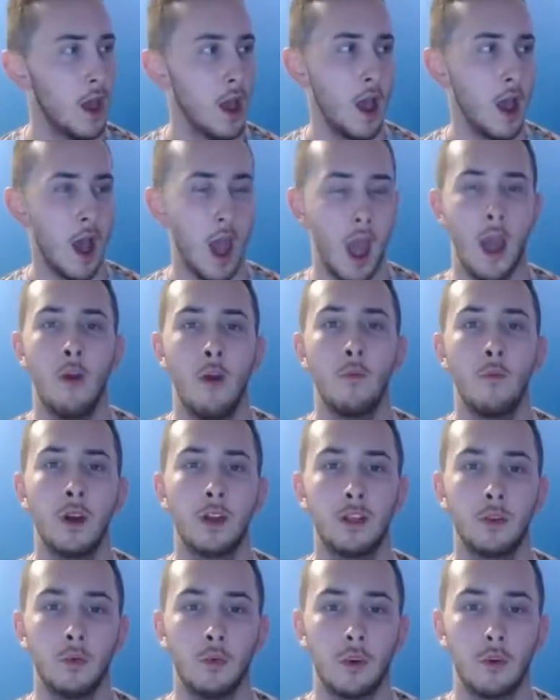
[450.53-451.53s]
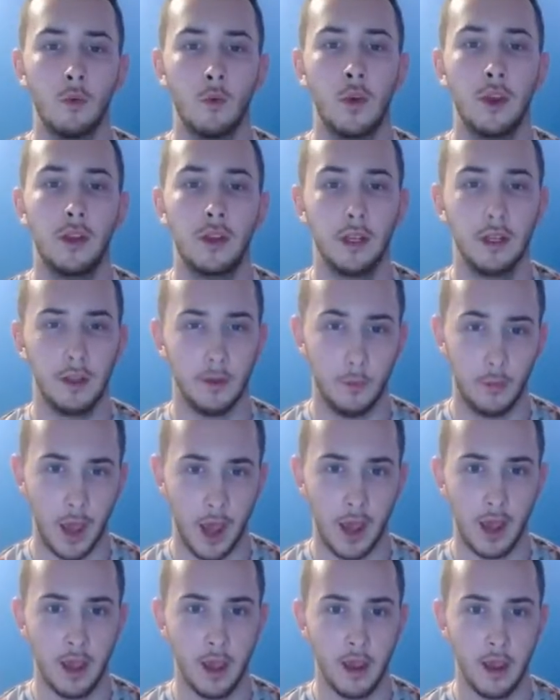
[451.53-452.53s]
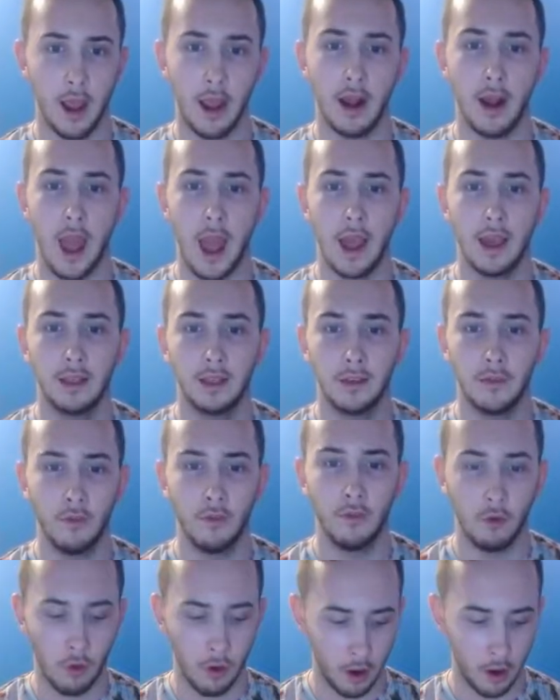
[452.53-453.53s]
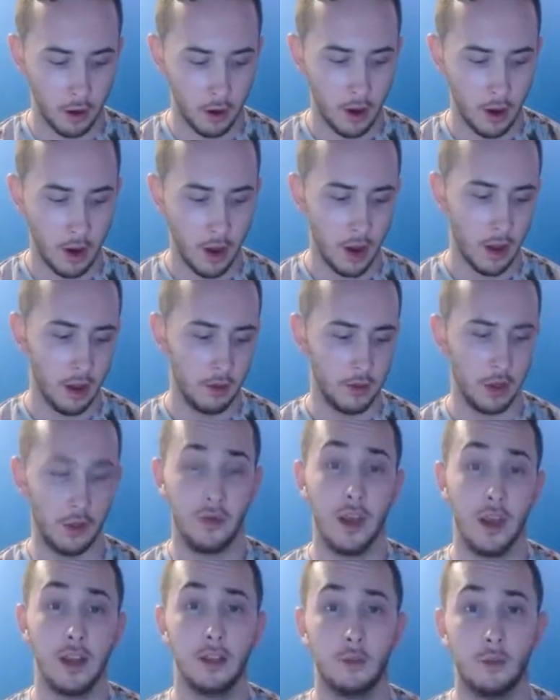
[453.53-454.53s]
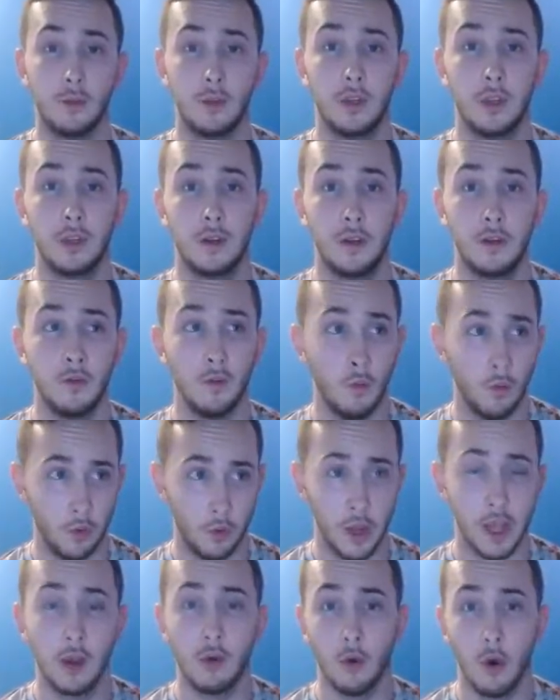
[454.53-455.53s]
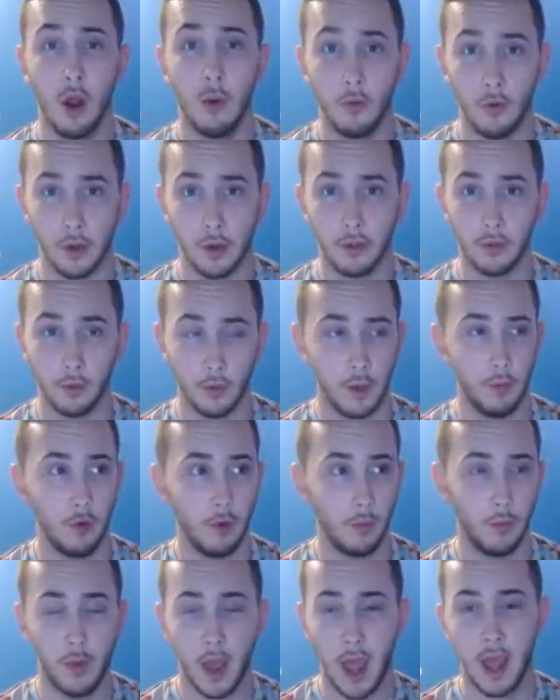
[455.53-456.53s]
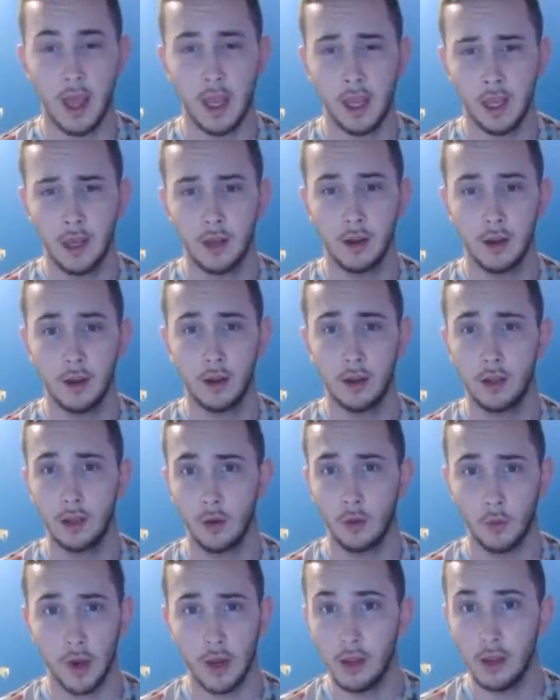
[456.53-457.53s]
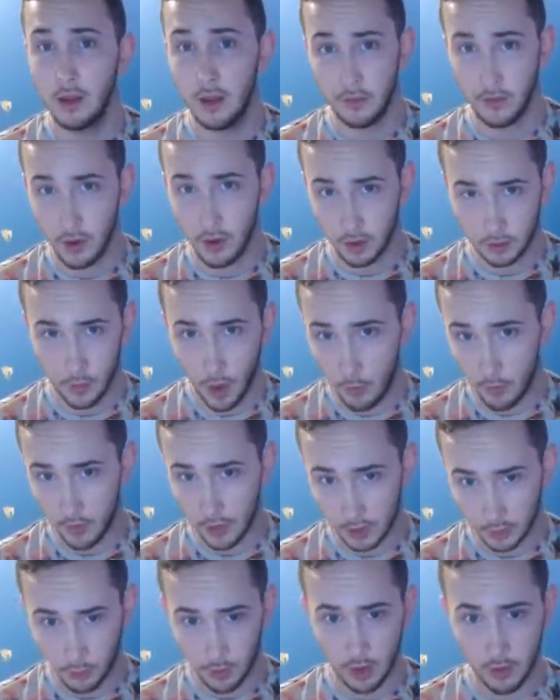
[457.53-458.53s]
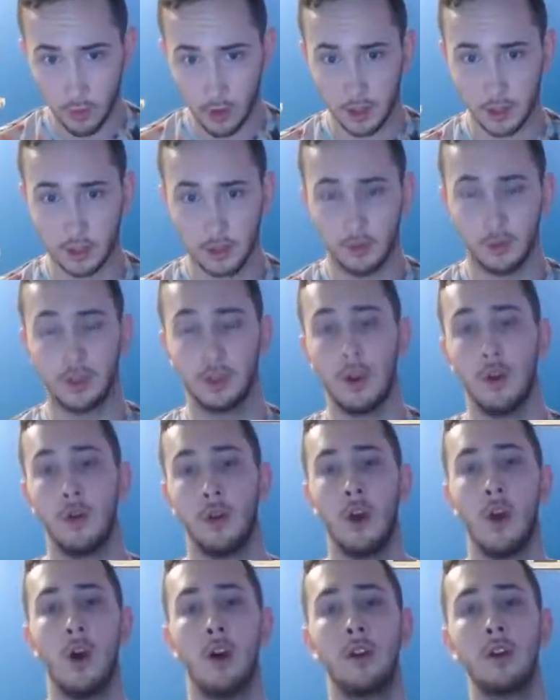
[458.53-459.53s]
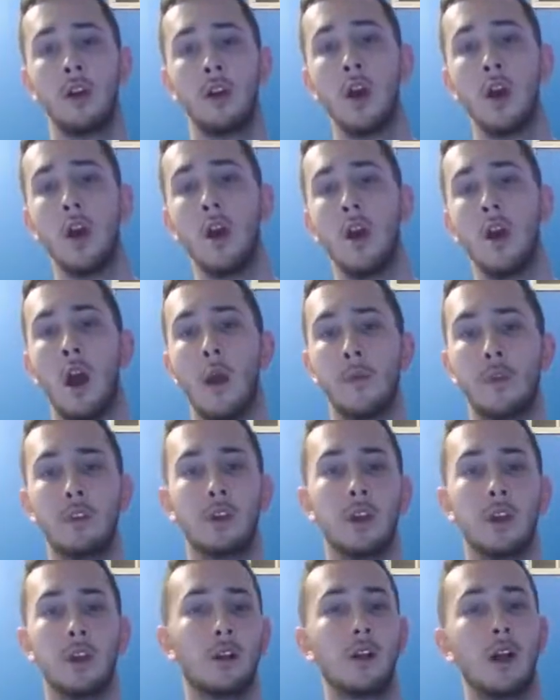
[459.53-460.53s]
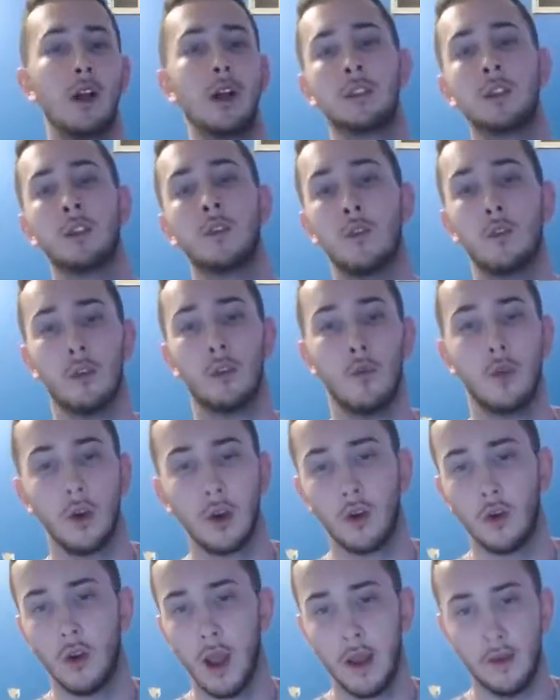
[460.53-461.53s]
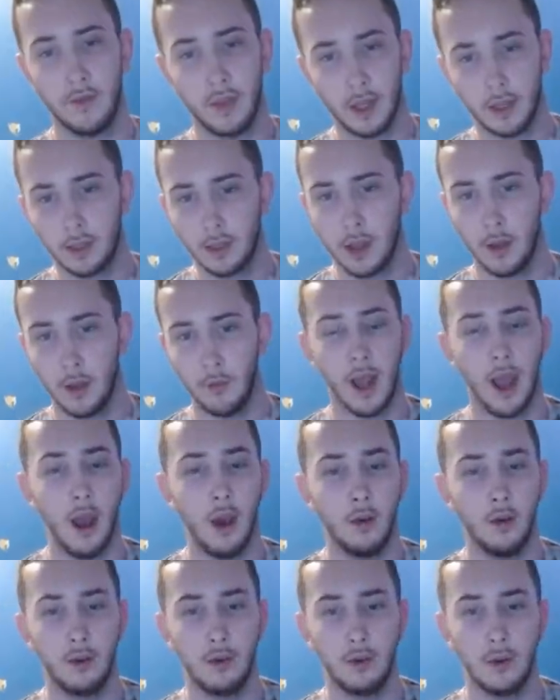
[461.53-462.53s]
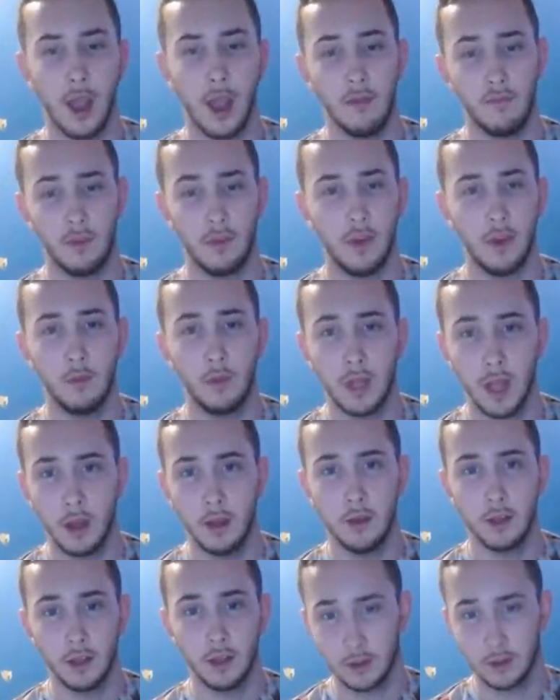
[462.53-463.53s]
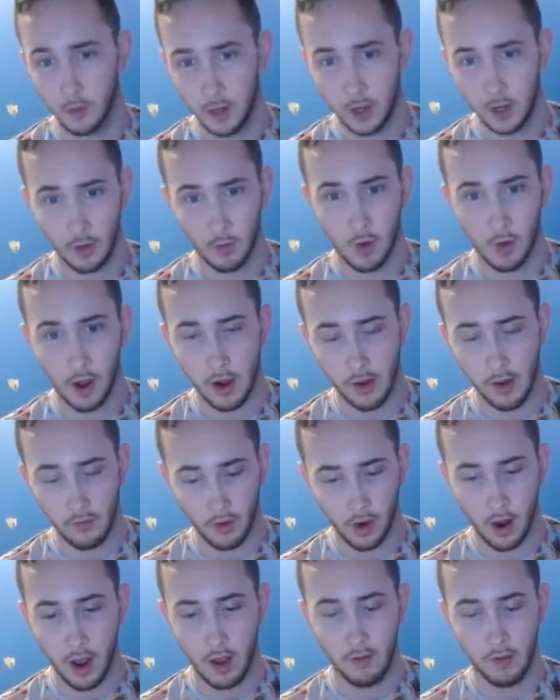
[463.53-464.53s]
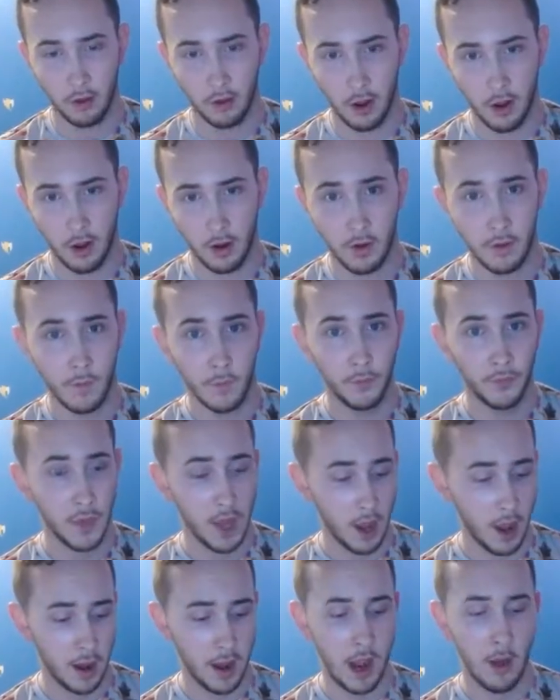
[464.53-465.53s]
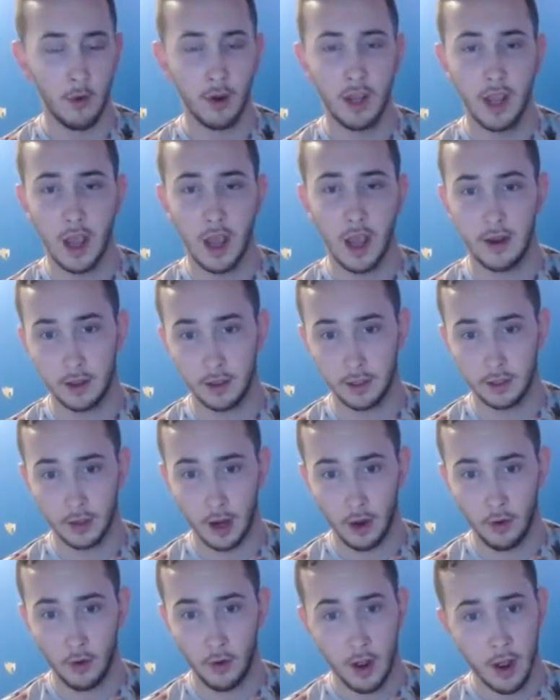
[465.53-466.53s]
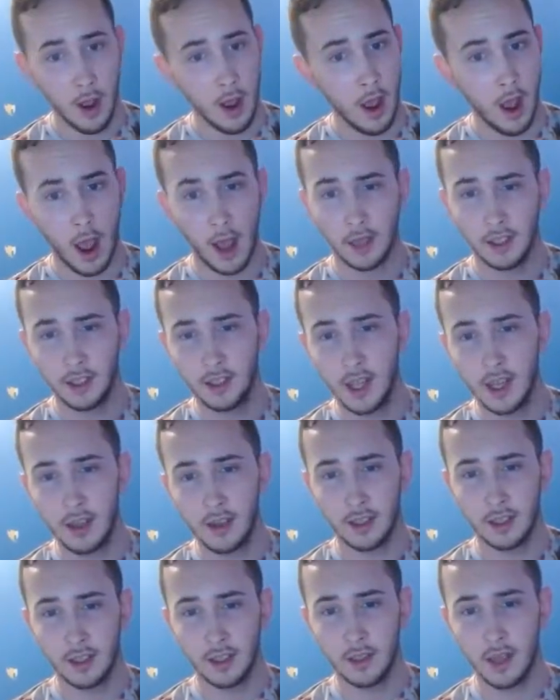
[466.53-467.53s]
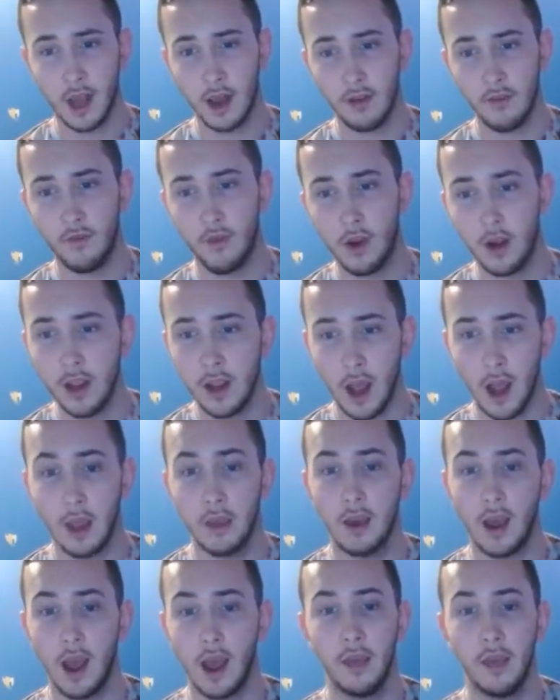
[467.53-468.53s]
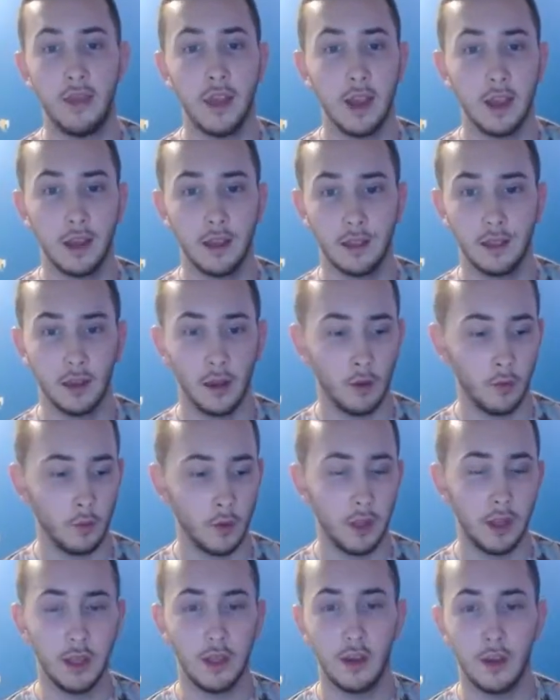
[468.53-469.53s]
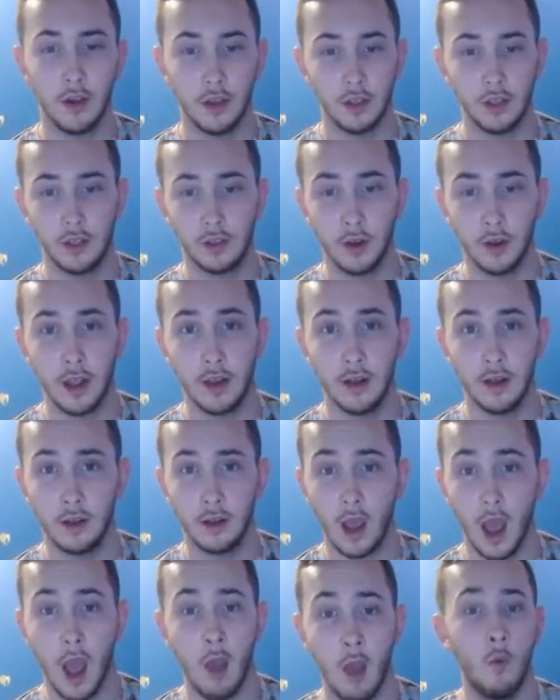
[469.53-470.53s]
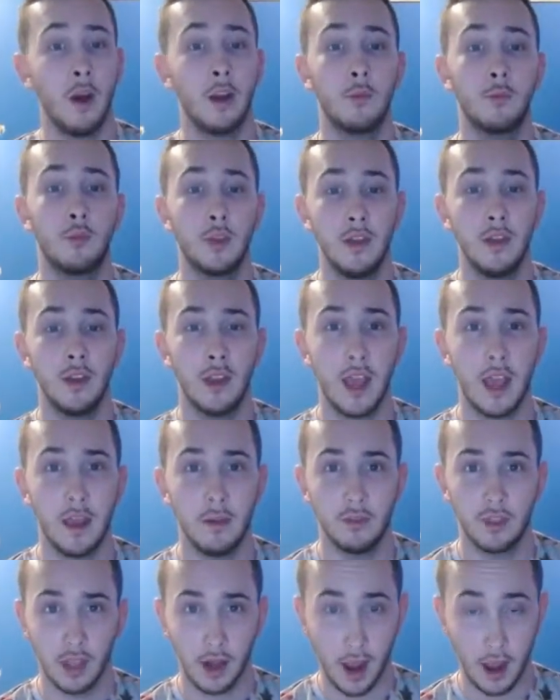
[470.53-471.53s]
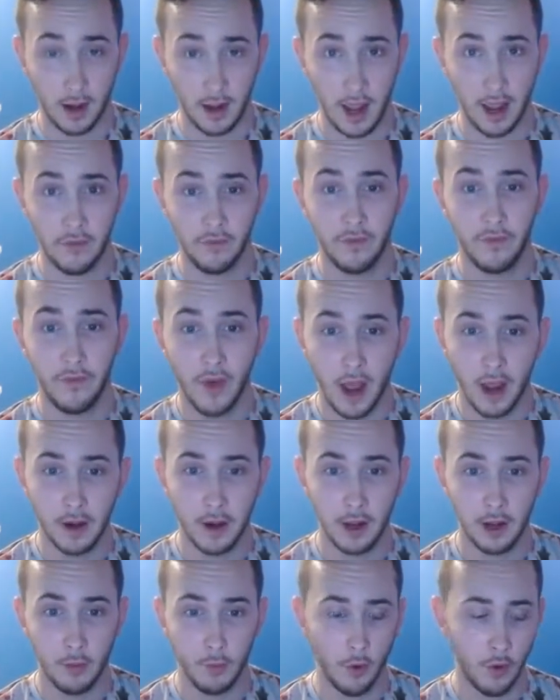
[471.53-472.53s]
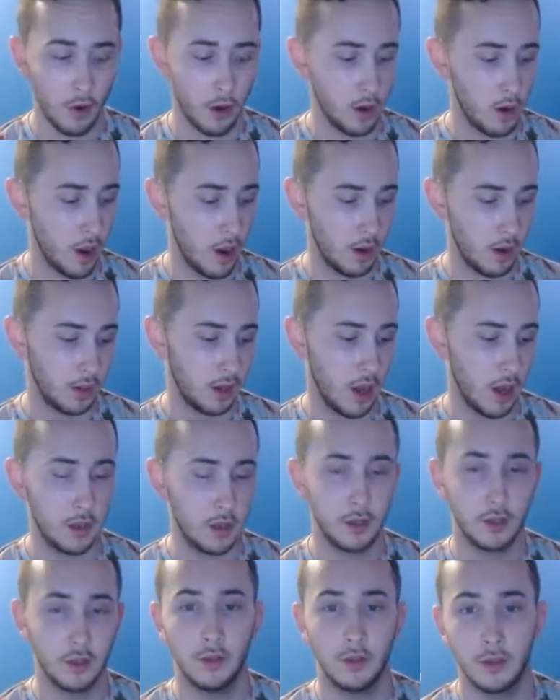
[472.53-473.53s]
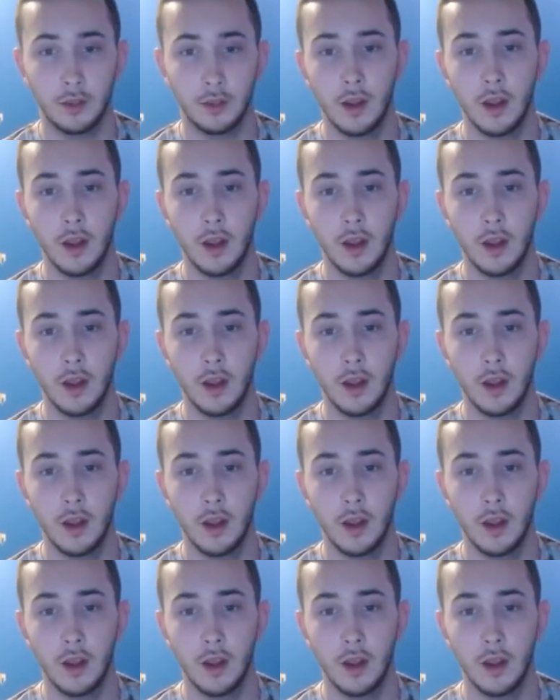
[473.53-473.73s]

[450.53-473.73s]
how much we're willing to pay and ask for the things we grew up with. We will pay to relive those memories pretty much is what's going on. I mean, look at classic World of Warcraft that's coming out after them telling us we didn't want it for however long. And now we're getting it, so I just think this is kind of funny. I think it's a really good trend. I want to play the games that I can't find anymore on consoles